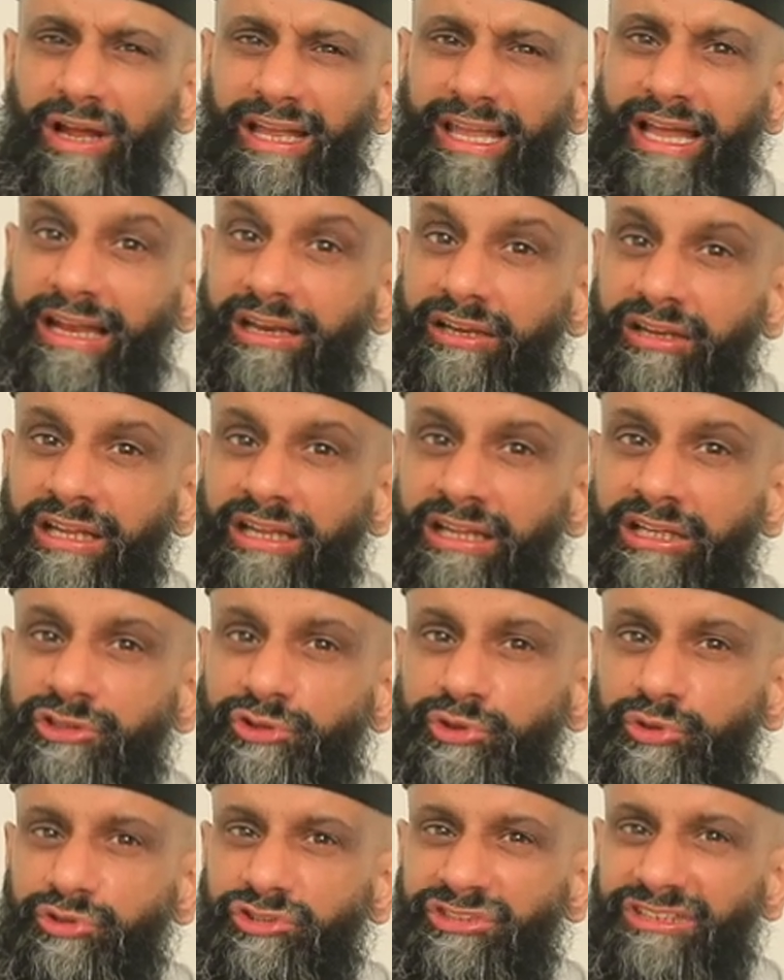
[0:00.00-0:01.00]
I can
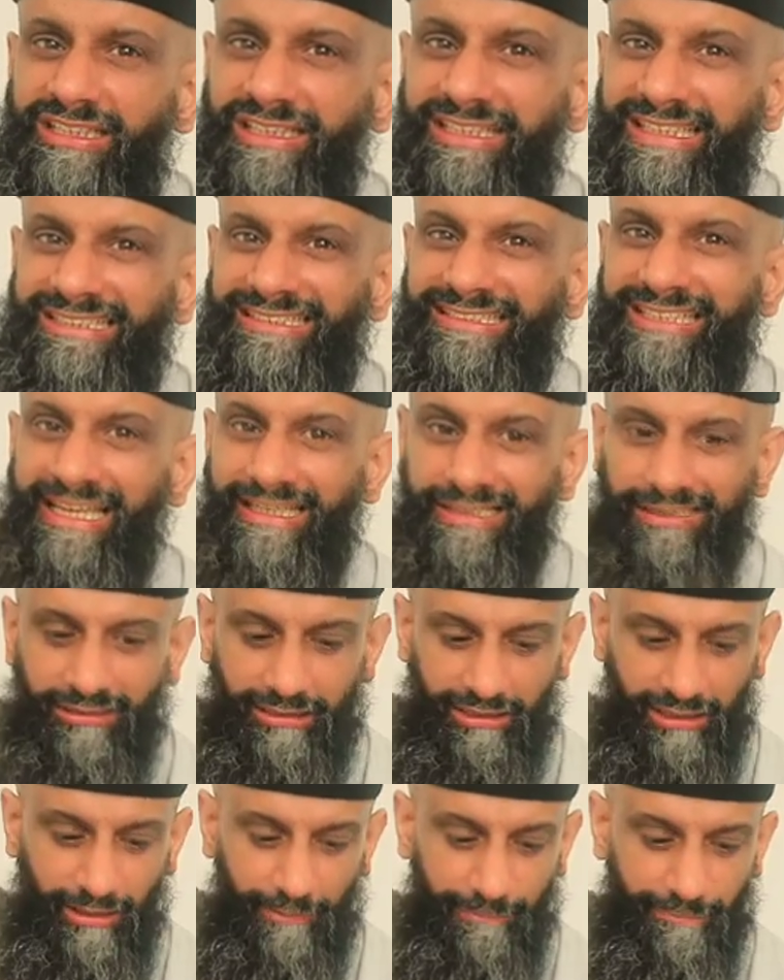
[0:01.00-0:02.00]
to a certain extent,
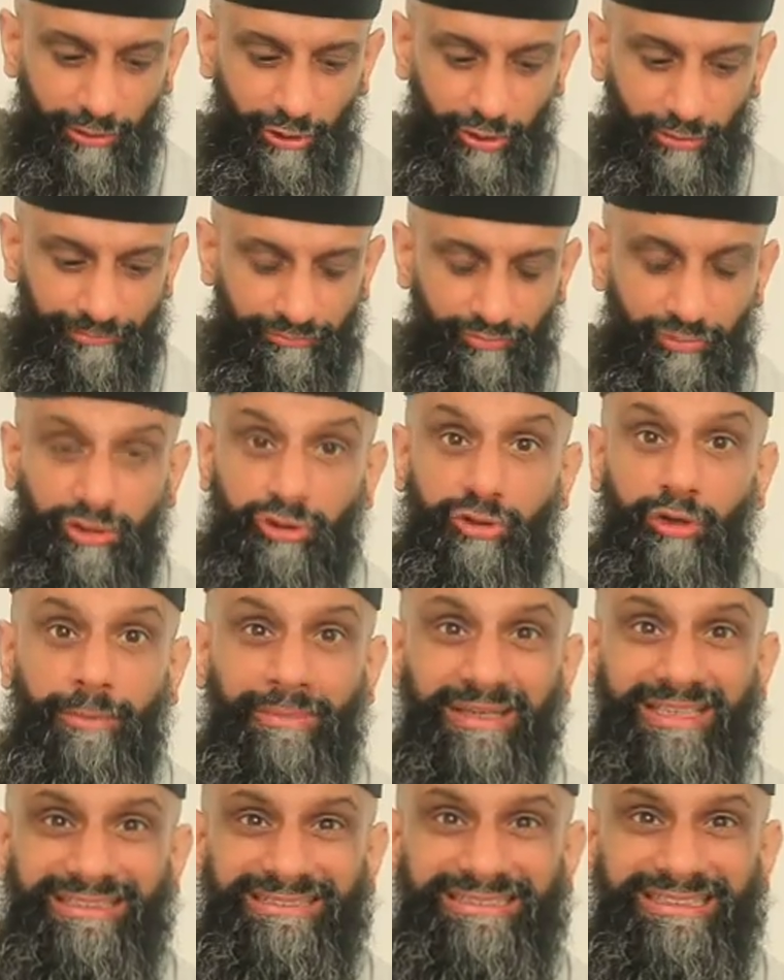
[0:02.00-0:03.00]
but the
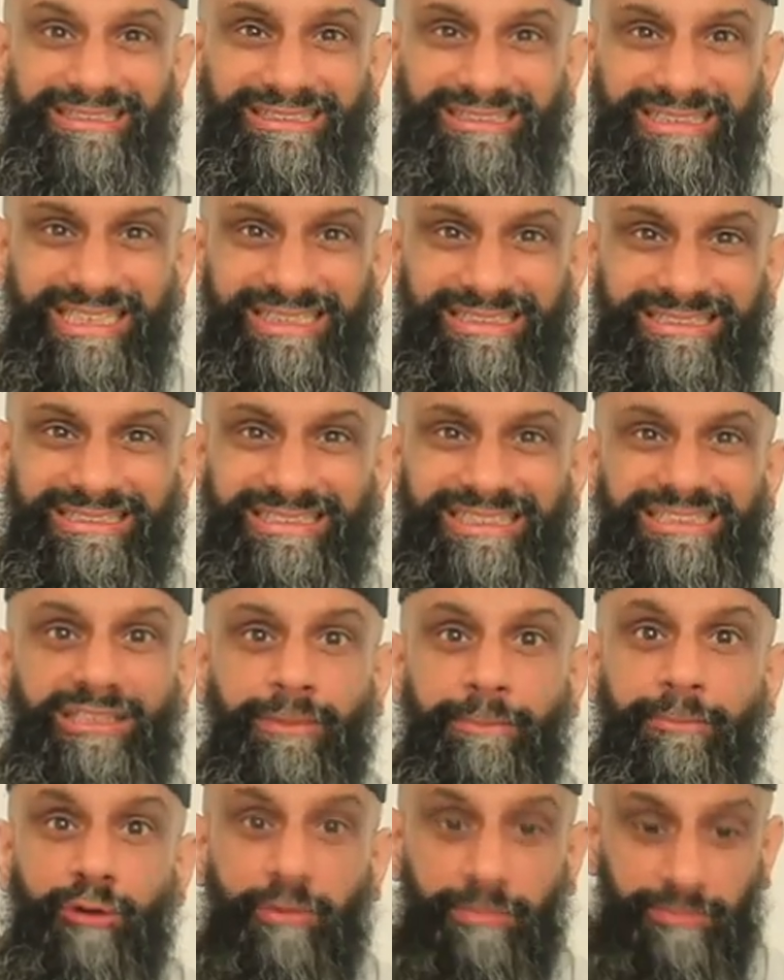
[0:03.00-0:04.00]
dominating taste is
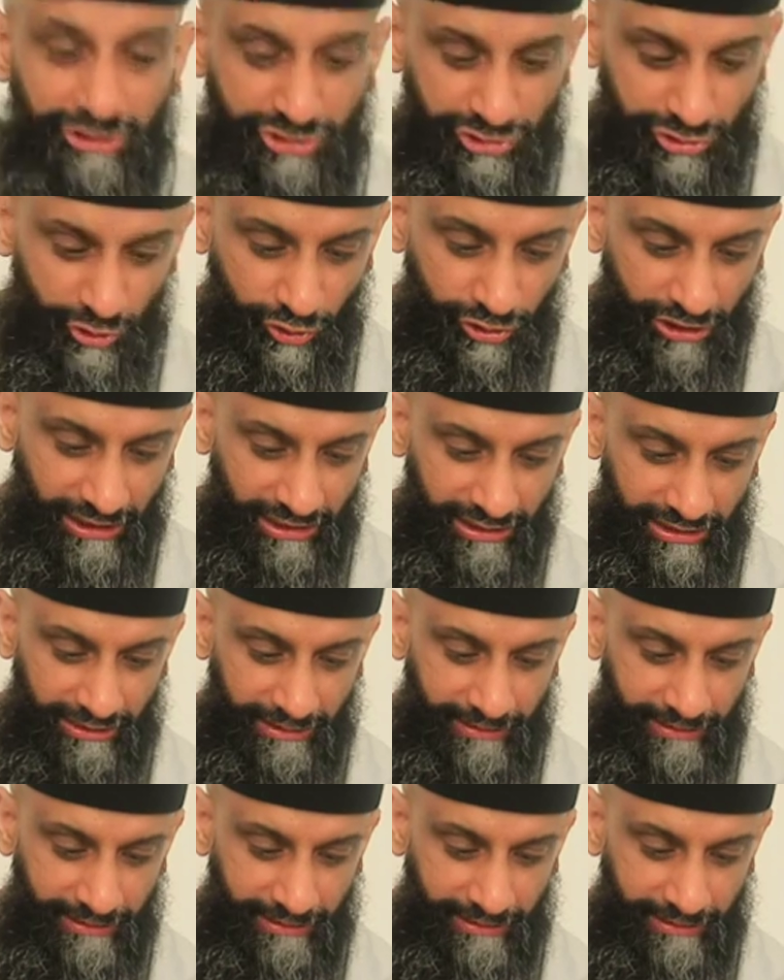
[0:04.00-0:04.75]
probably sugar.